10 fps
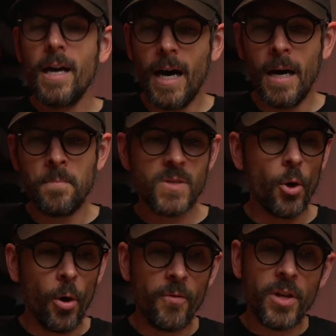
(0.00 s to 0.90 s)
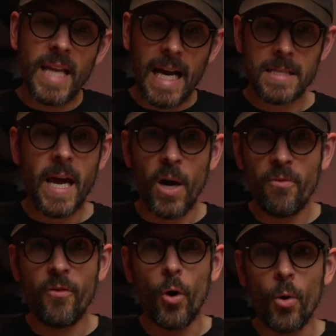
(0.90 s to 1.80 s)
Um, so hopefully that's
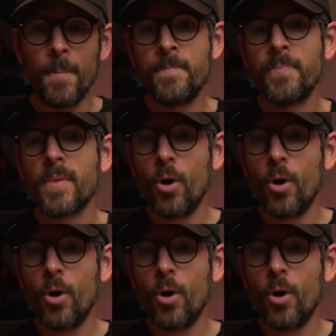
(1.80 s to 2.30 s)
helpful.